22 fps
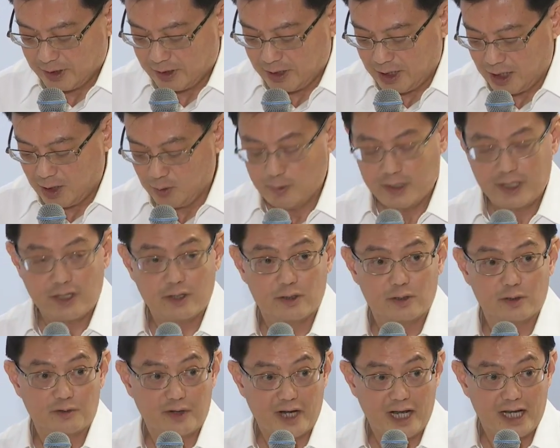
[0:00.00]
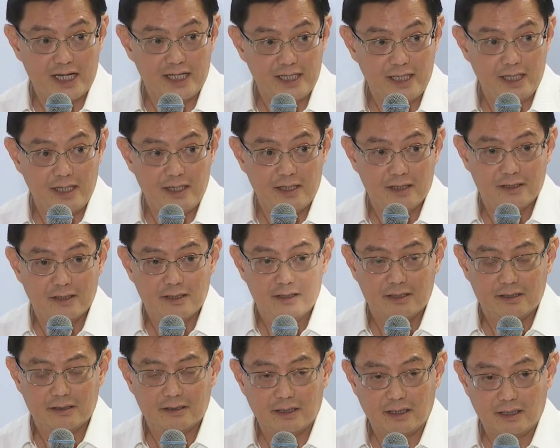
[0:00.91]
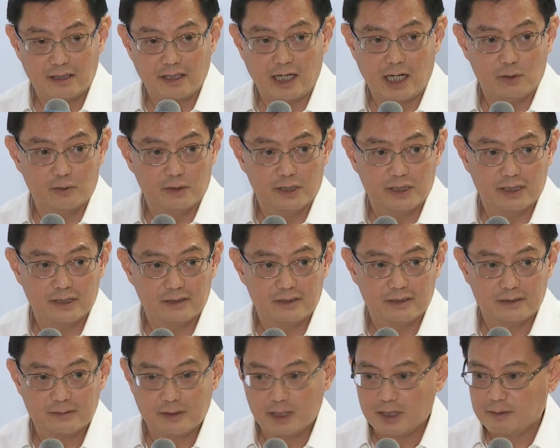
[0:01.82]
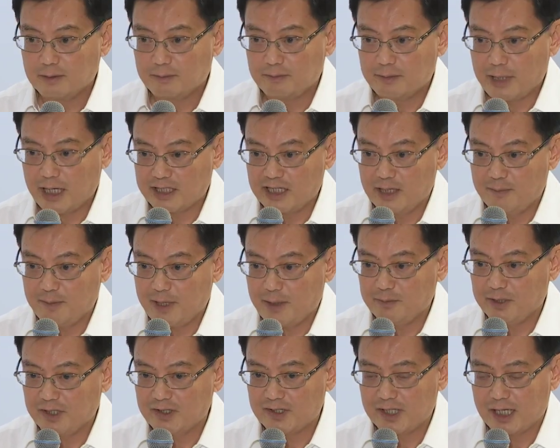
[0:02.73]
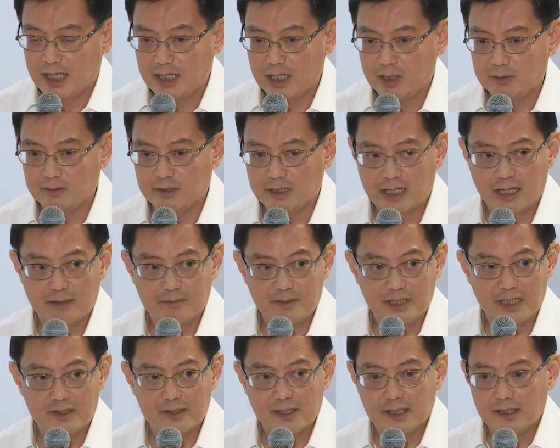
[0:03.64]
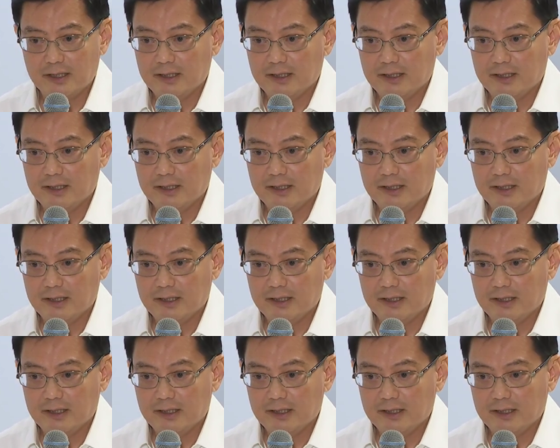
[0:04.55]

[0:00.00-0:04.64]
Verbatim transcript: how we're going to rally our party members and our cabinets.